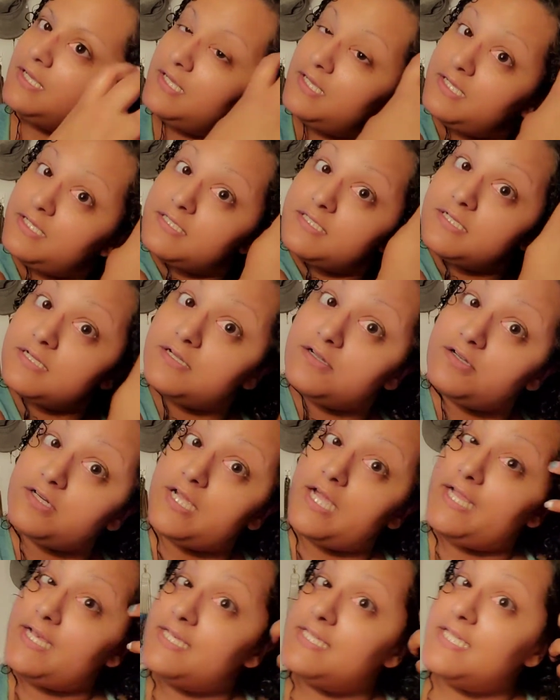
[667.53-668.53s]
is a good
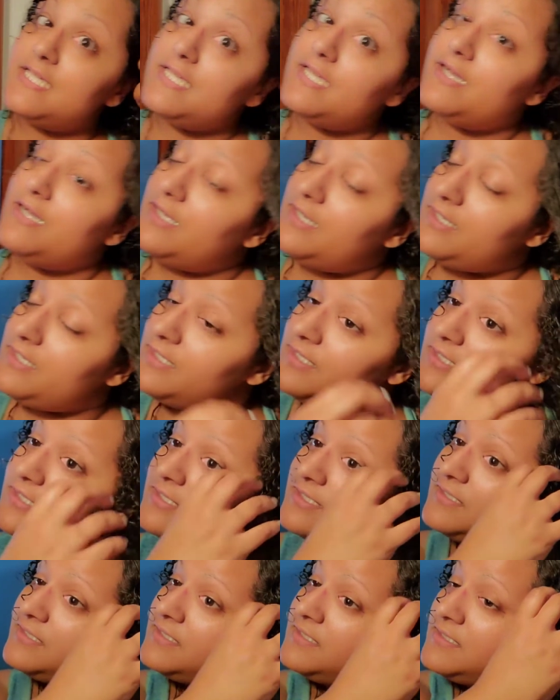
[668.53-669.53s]
idea,
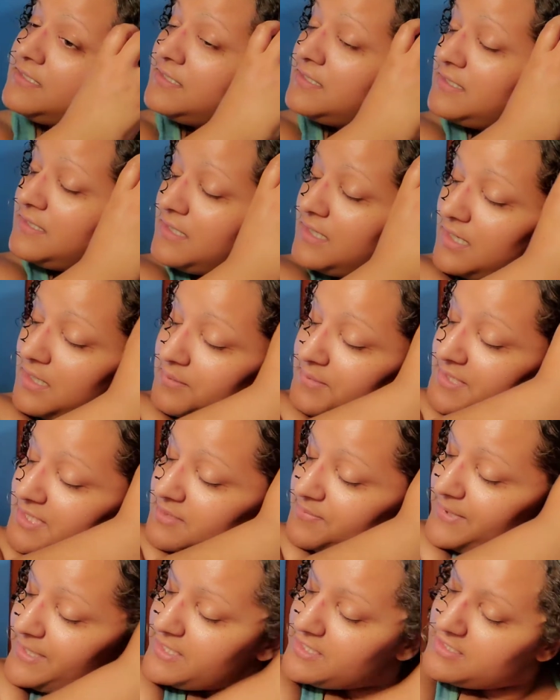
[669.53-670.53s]

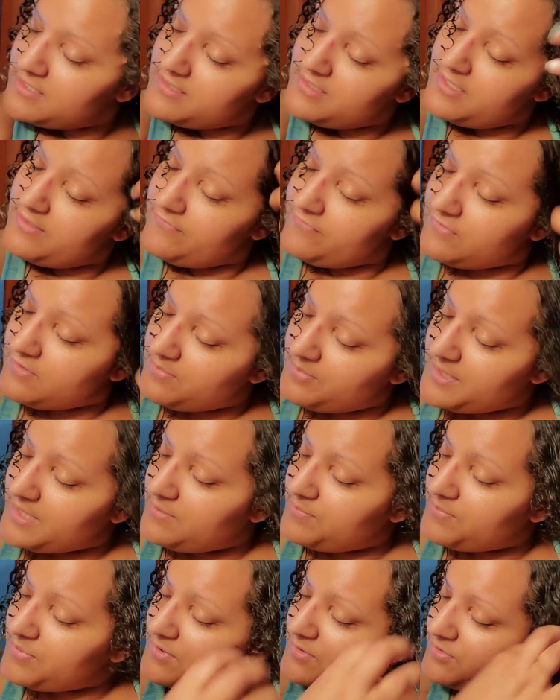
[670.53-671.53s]
especially for
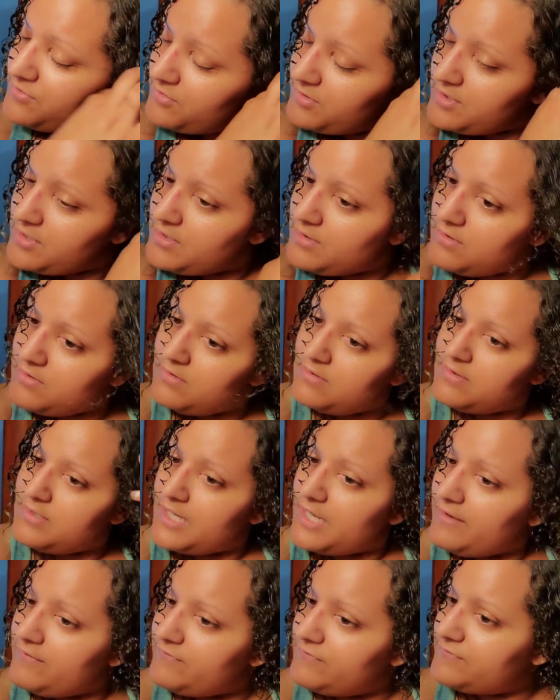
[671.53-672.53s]
people who
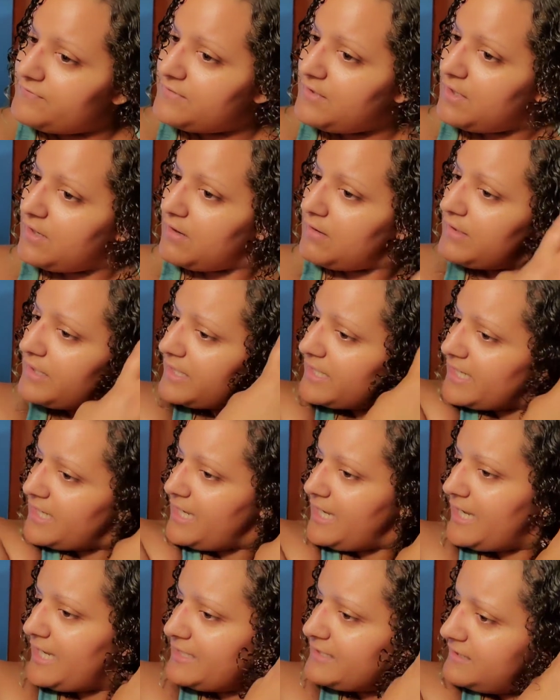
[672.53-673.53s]
have already
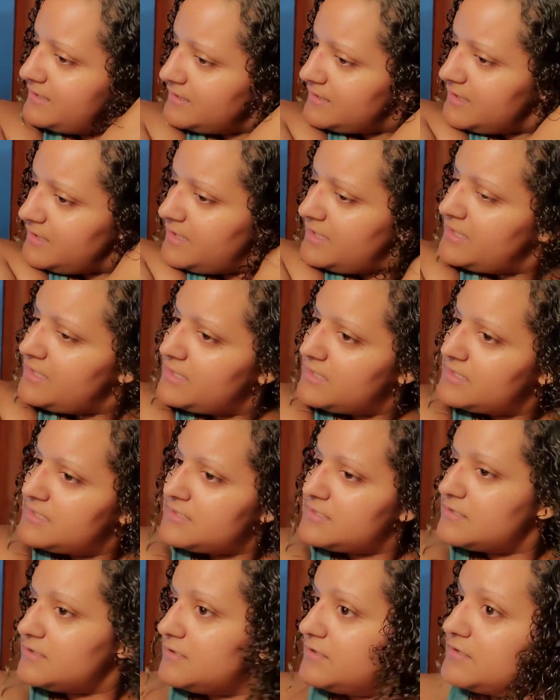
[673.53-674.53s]
had the
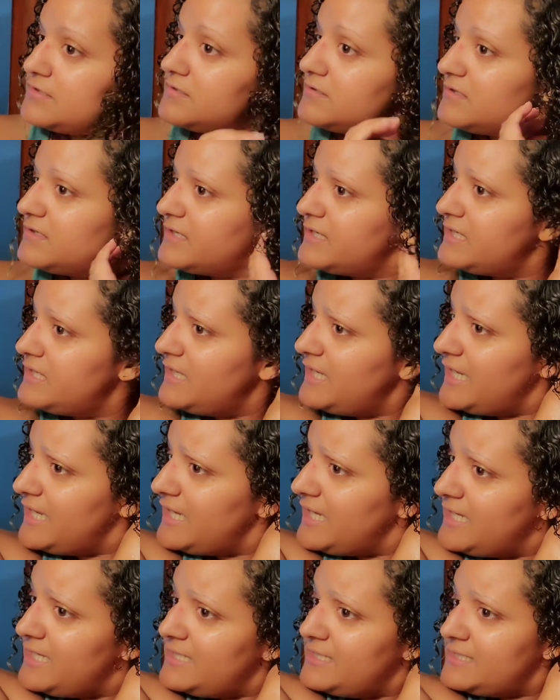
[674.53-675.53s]
surgery
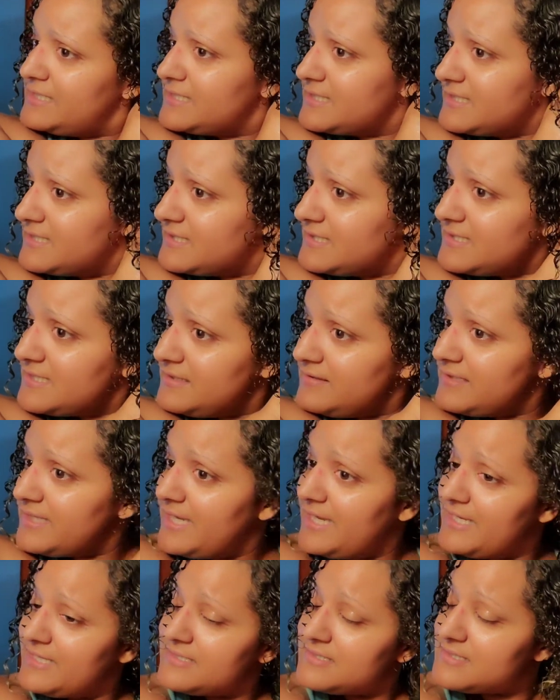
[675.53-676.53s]
and still
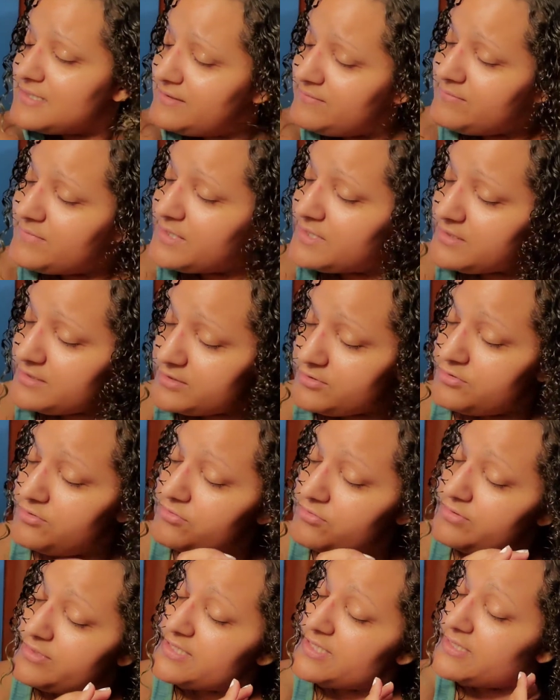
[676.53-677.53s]
can't seem to
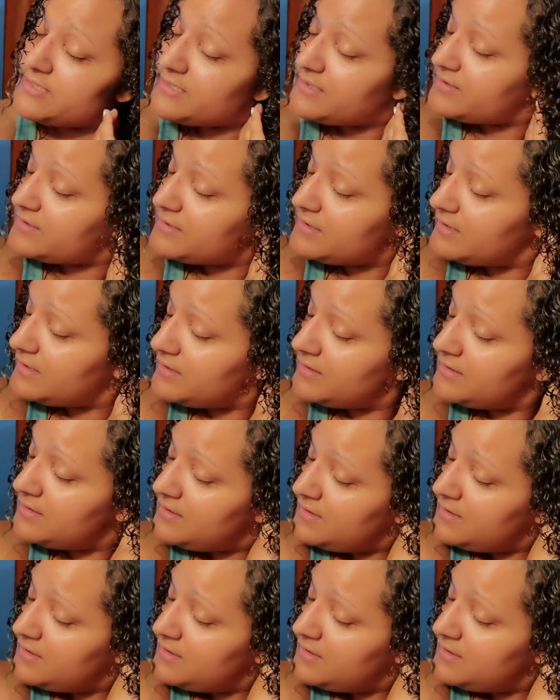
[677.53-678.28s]
lose anything.